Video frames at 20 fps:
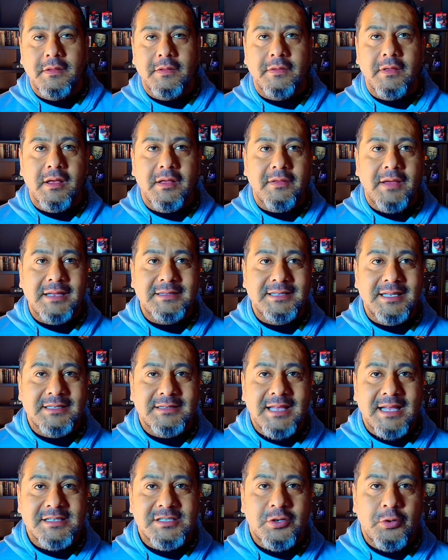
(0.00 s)
I think
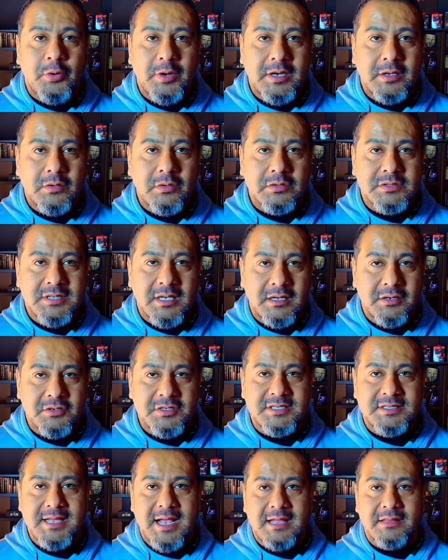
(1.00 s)
that's critical to
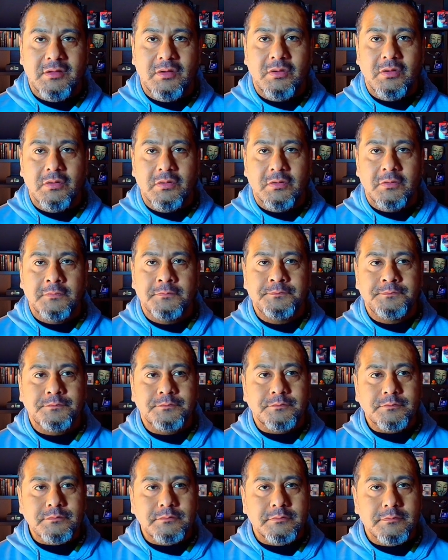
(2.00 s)
understand the whole
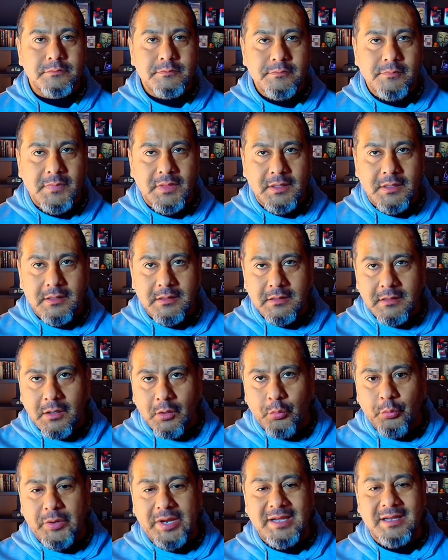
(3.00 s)

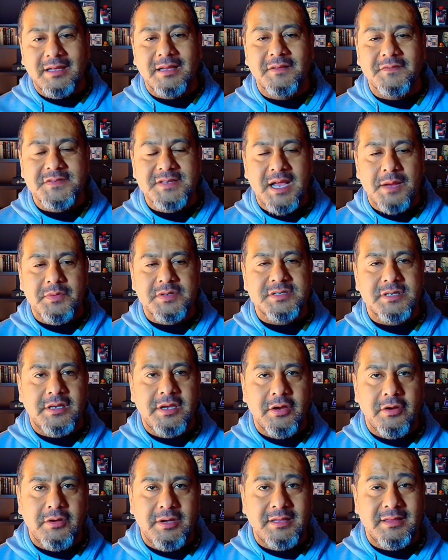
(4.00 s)
arena of
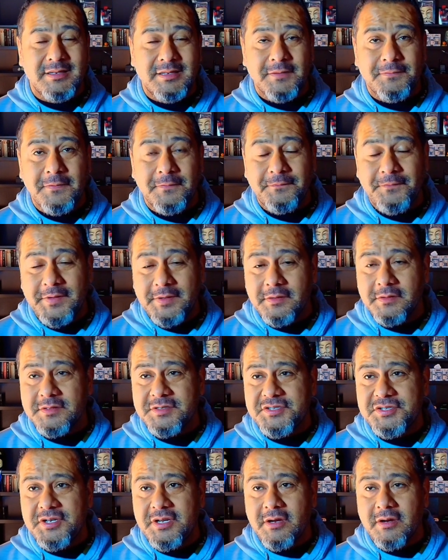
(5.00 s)
cybersecurity, the different
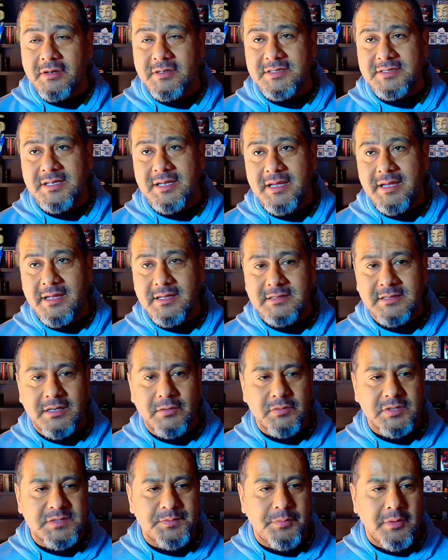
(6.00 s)
fields, GRC,
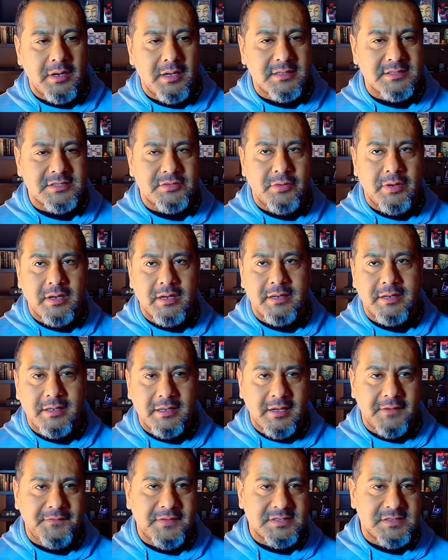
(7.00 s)
incident response, threat
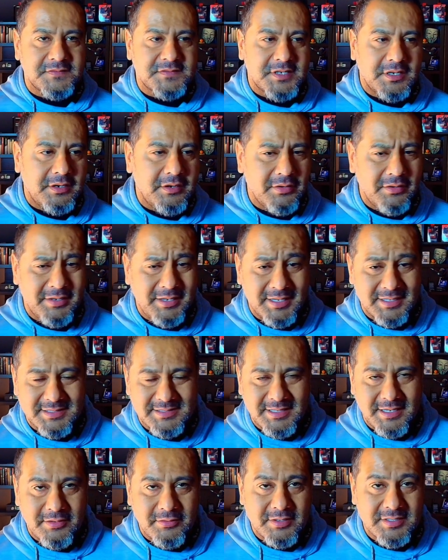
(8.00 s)
hunting, offensive security, et
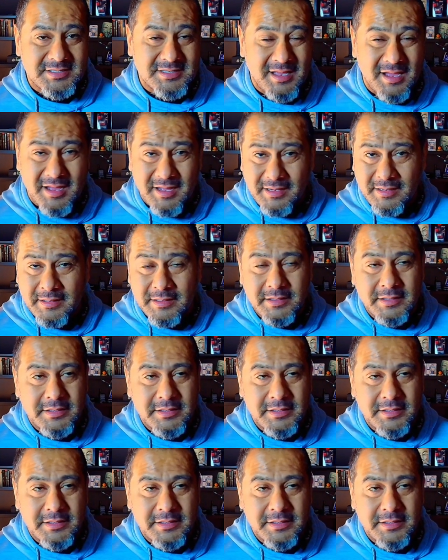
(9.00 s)
cetera, SOC.